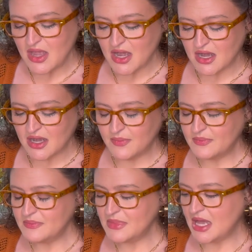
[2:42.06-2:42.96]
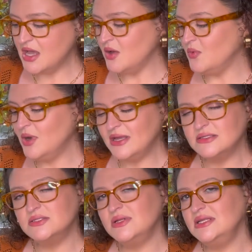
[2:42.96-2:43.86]
Um, what
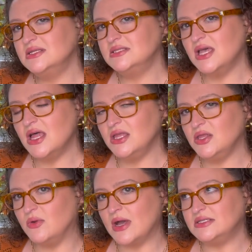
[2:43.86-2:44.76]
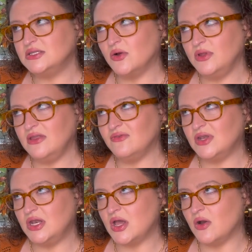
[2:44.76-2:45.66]
else do I need to tell you? I don't
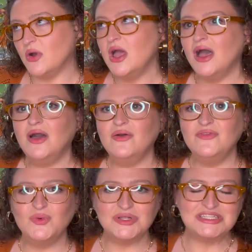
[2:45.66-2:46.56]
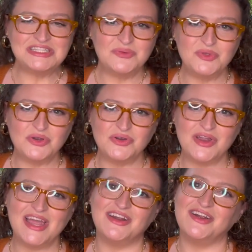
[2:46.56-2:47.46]
even know. Oh, if you want to tip your
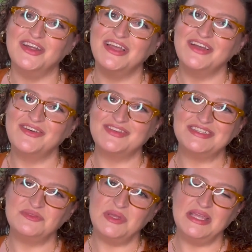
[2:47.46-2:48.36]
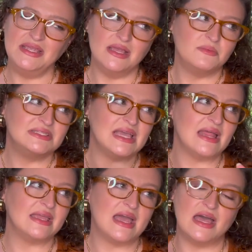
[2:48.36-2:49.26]
creator, which is me and Miss
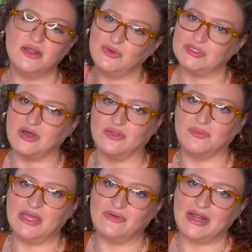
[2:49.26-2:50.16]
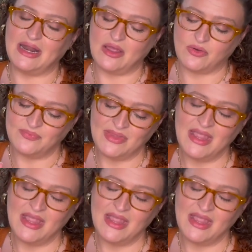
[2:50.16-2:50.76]
Callie Cat, who is on the bed right now,